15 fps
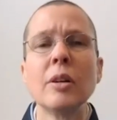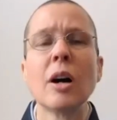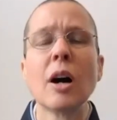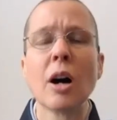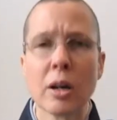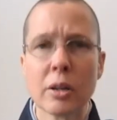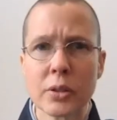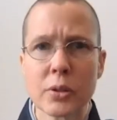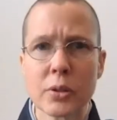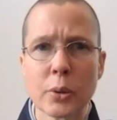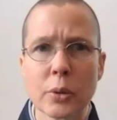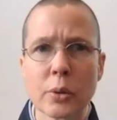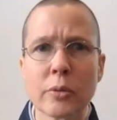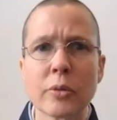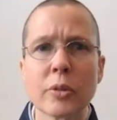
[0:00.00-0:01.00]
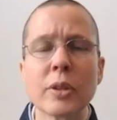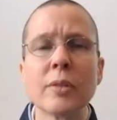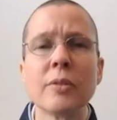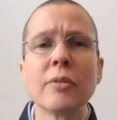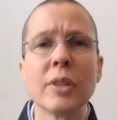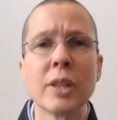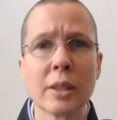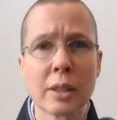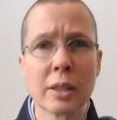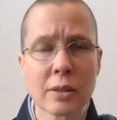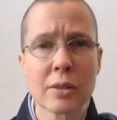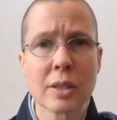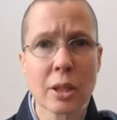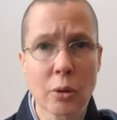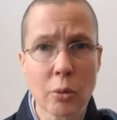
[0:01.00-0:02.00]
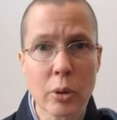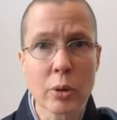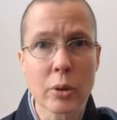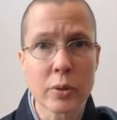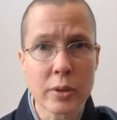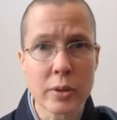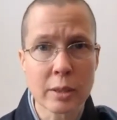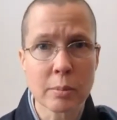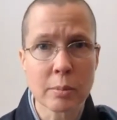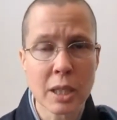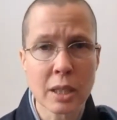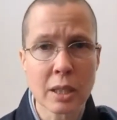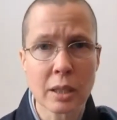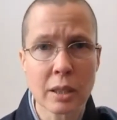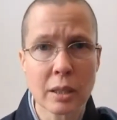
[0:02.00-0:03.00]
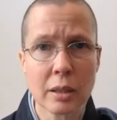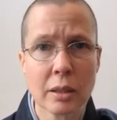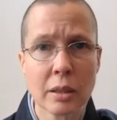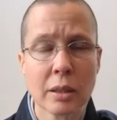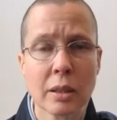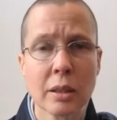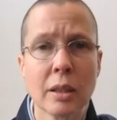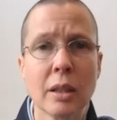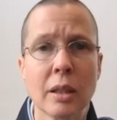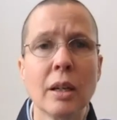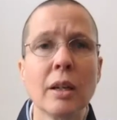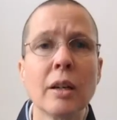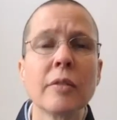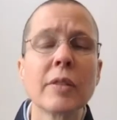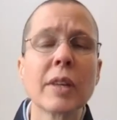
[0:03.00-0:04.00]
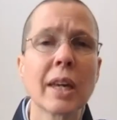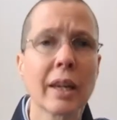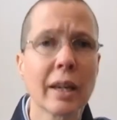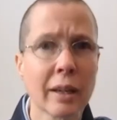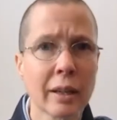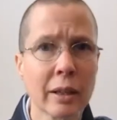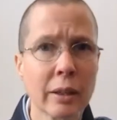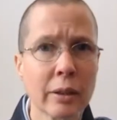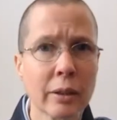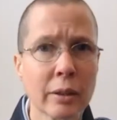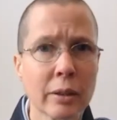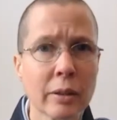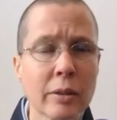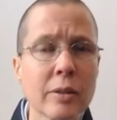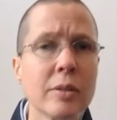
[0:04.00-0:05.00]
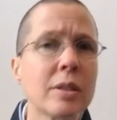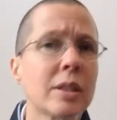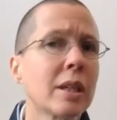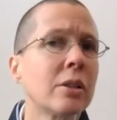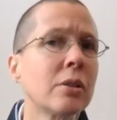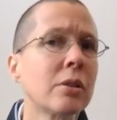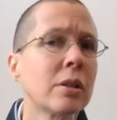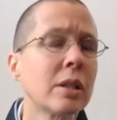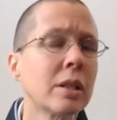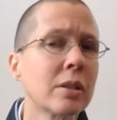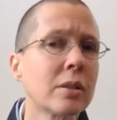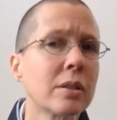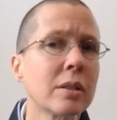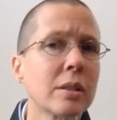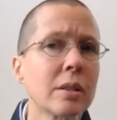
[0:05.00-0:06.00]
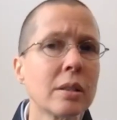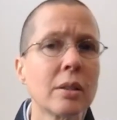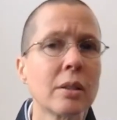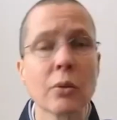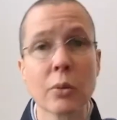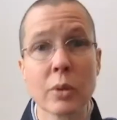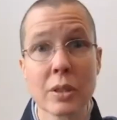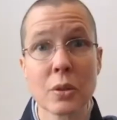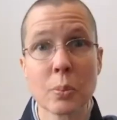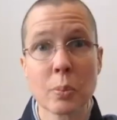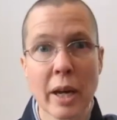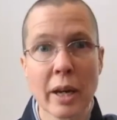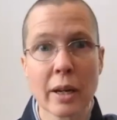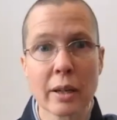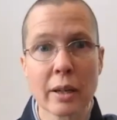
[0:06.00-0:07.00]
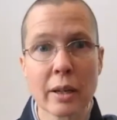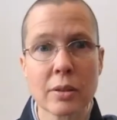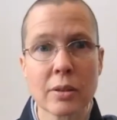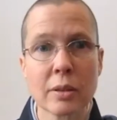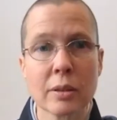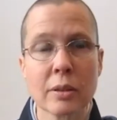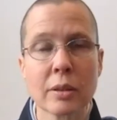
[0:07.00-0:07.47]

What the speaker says: also for the feelings that arose in me: care, tenderness, respect.